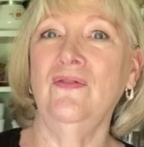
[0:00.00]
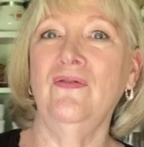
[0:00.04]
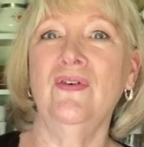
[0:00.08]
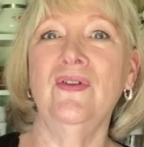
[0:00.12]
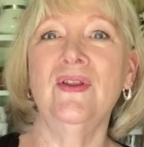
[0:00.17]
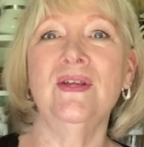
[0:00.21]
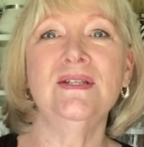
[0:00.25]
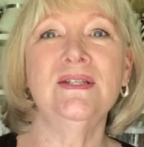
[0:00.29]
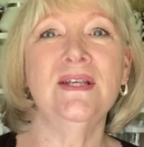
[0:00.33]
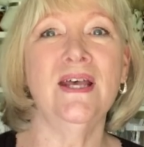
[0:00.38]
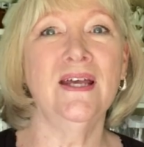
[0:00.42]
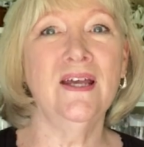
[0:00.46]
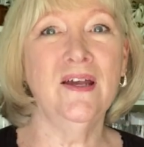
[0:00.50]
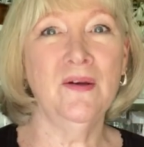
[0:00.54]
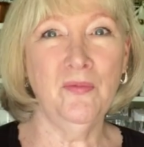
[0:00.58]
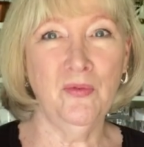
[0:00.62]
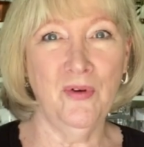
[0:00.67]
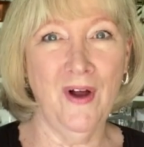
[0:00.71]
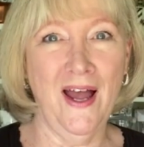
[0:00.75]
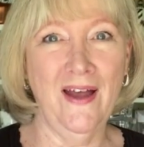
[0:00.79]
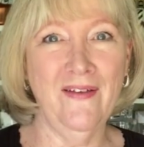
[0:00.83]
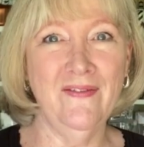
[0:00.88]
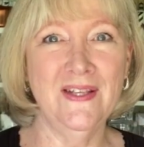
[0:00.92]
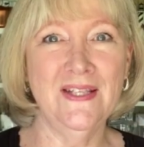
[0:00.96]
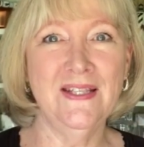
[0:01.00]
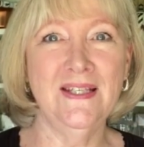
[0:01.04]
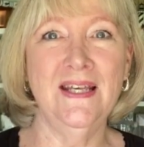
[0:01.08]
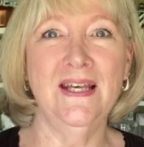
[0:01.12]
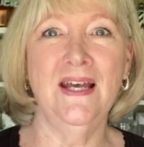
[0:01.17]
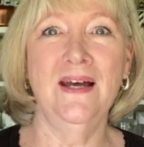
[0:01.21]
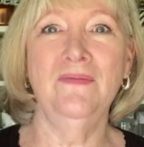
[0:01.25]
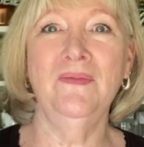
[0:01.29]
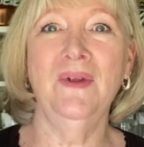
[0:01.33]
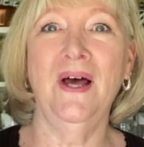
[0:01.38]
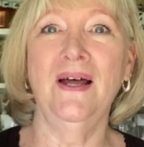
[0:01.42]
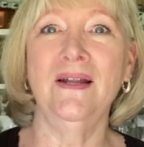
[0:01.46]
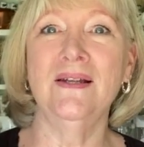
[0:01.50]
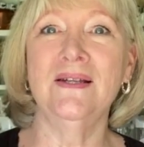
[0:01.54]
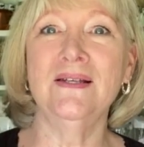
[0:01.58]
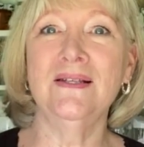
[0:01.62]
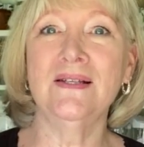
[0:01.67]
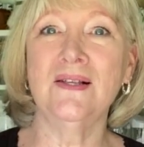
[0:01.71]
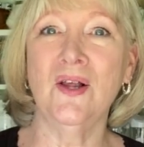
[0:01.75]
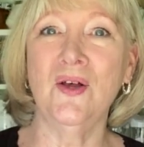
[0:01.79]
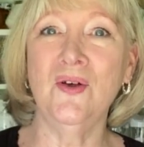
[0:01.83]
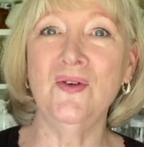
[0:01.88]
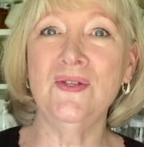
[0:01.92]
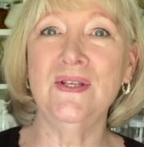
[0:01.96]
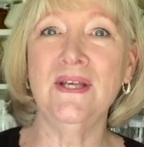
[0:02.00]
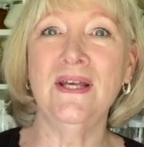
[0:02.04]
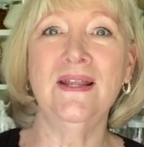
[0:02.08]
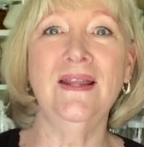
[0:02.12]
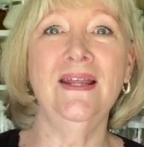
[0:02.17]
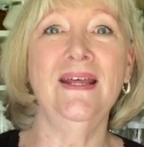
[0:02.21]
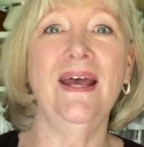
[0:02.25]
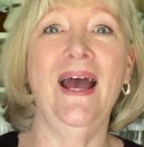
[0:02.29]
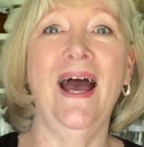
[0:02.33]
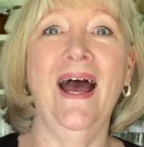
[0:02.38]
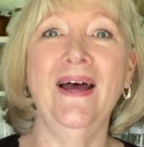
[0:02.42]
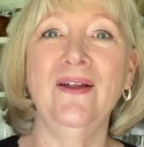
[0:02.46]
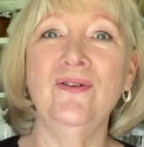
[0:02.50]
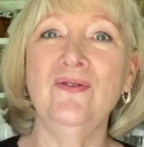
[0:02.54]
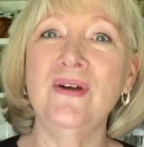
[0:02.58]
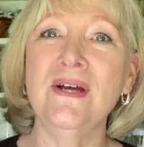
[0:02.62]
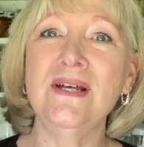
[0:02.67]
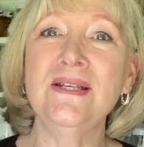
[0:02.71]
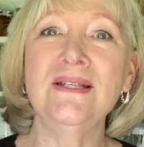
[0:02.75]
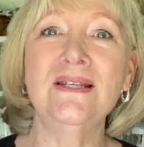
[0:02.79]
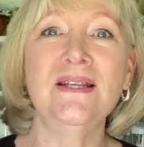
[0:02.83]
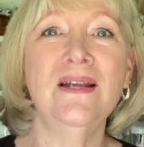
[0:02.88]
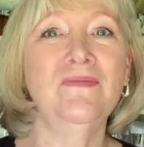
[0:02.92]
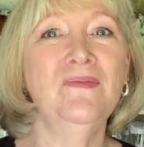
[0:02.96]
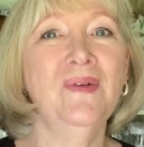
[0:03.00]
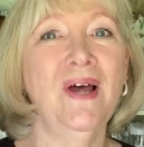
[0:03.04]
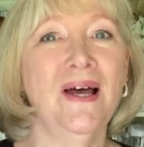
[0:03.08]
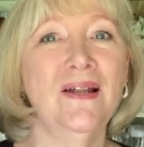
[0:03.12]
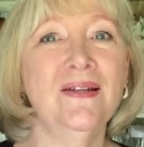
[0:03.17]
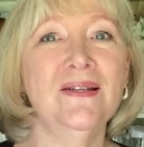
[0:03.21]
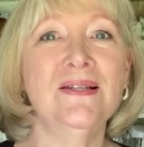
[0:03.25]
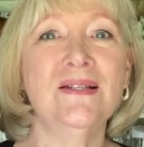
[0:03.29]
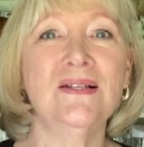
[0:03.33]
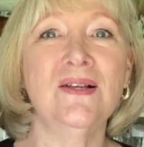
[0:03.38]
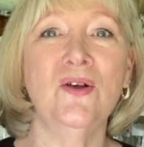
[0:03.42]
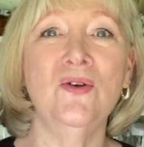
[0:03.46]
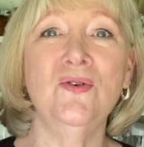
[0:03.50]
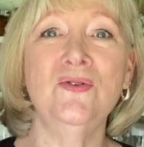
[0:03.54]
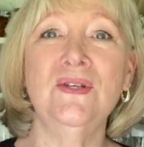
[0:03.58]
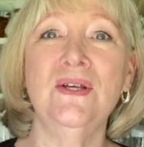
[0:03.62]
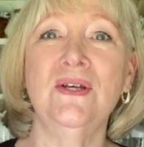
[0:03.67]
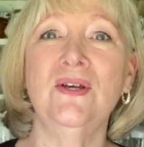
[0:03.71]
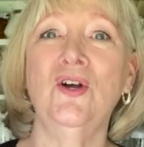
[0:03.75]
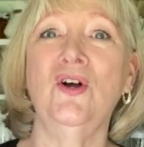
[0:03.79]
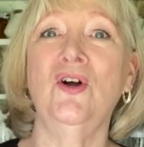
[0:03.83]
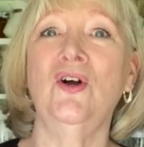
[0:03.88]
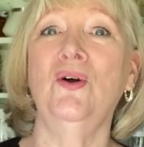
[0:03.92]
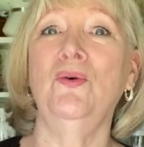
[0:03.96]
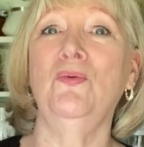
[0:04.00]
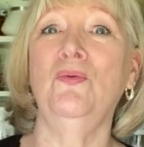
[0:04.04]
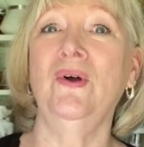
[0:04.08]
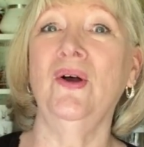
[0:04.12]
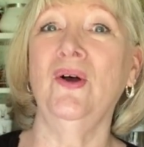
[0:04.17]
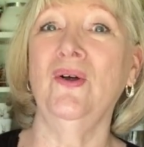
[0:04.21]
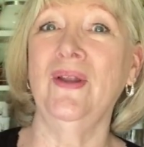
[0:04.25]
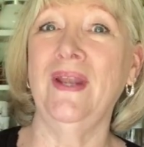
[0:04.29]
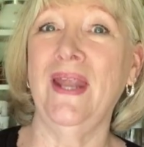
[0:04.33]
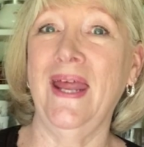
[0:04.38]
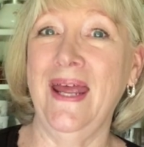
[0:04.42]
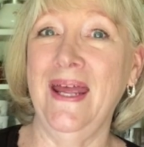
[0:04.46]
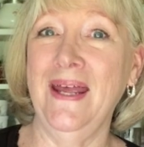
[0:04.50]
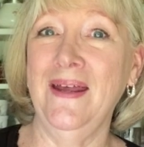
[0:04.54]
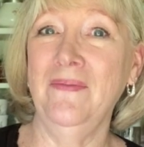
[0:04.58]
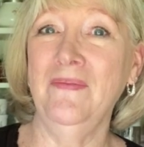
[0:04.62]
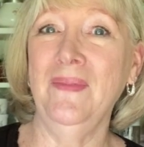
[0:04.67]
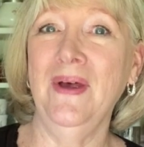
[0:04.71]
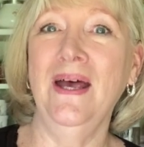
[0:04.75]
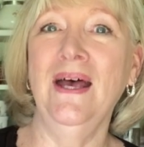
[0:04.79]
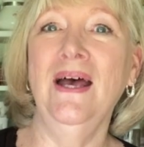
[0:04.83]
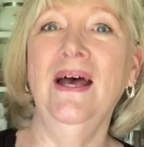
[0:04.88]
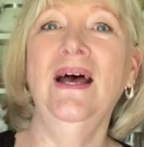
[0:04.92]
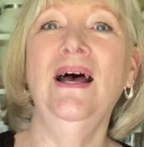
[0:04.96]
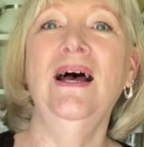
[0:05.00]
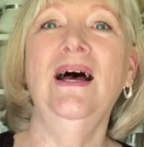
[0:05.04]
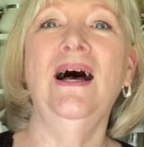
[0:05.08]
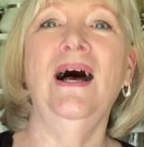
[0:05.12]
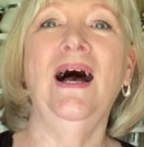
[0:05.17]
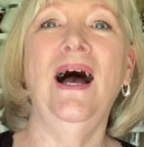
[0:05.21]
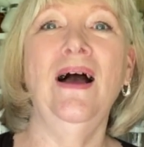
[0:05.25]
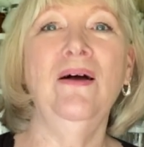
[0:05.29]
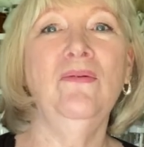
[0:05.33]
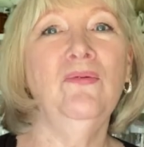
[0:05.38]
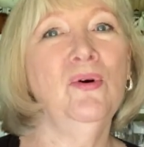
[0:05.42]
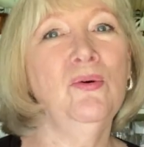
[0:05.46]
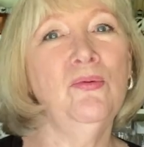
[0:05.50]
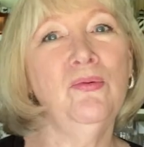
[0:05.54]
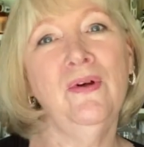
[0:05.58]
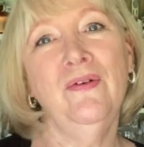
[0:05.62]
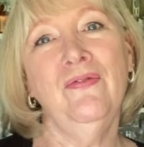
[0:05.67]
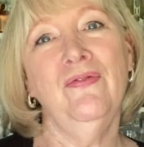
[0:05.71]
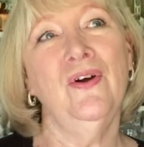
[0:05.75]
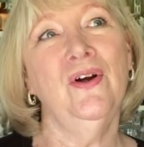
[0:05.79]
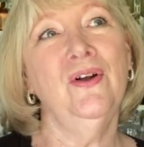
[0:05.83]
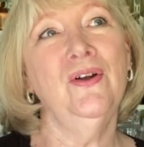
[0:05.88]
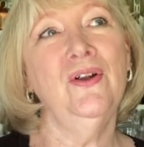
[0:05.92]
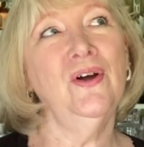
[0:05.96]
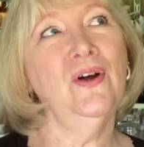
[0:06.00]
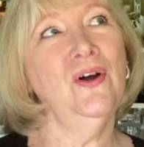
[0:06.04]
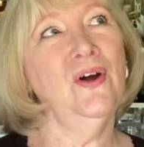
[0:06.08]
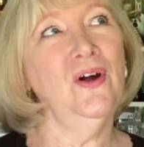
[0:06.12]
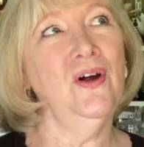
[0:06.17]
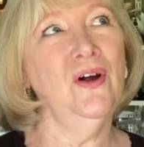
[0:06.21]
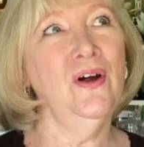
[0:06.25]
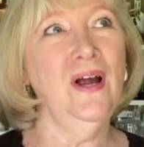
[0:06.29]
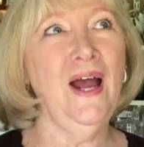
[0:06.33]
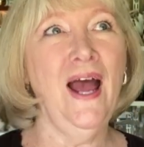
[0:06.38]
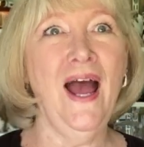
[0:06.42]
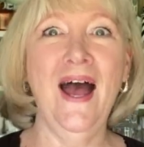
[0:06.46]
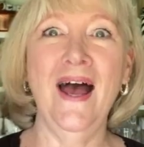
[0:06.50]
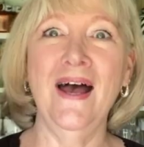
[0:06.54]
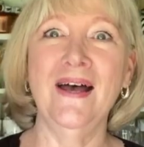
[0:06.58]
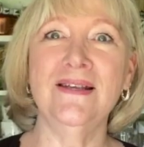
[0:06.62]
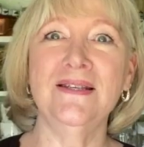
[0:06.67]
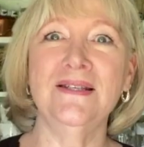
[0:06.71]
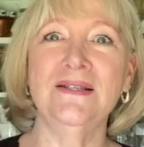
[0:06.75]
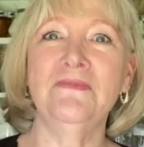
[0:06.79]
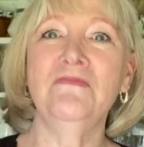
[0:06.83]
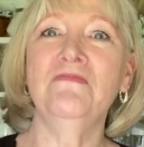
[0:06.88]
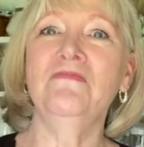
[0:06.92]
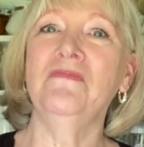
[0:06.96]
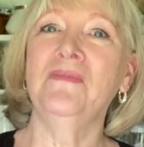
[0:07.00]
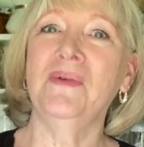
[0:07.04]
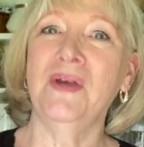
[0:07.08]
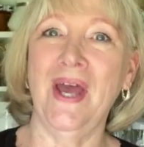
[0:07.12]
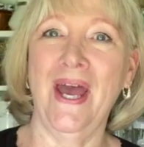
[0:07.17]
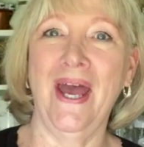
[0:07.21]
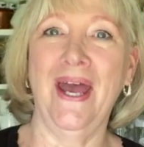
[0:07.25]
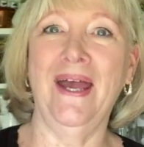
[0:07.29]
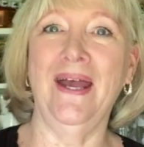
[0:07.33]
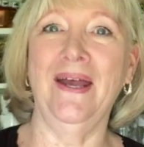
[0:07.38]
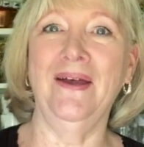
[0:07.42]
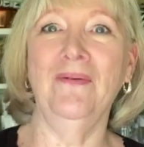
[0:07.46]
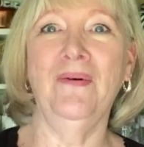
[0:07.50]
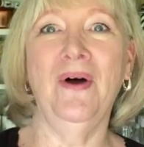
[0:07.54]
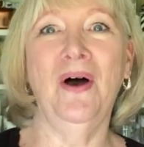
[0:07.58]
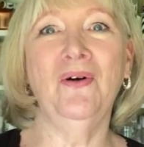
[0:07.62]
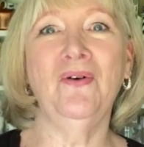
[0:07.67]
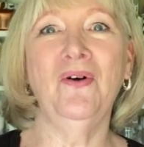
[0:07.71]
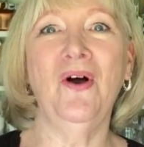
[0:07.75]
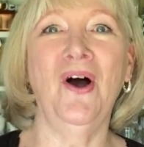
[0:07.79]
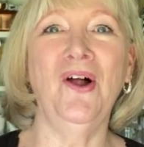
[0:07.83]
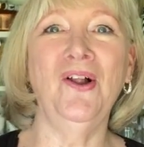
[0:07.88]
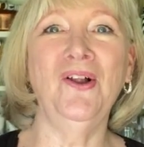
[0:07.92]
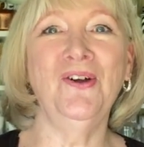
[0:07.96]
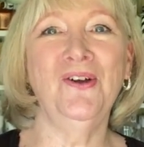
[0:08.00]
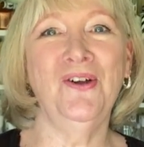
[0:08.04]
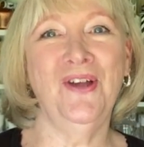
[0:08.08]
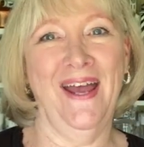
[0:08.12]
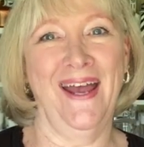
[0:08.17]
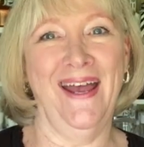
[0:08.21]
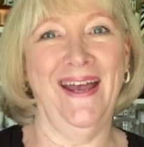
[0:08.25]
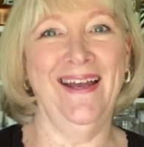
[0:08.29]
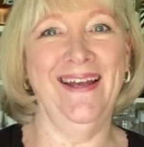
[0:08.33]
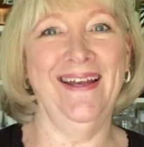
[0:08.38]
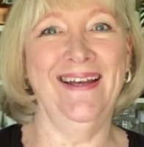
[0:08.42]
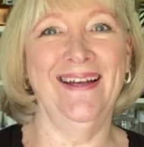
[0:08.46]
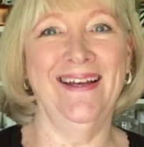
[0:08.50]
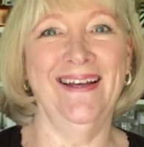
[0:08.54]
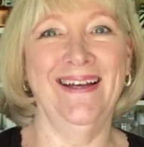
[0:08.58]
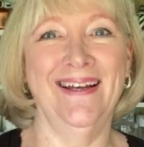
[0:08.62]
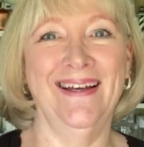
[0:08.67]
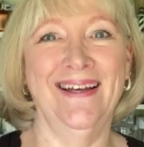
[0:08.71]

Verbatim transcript: For the sake of privacy, I'm not disclosing the address and I'm not disclosing her real name. I will refer to her as Kay. I'll call her Kay.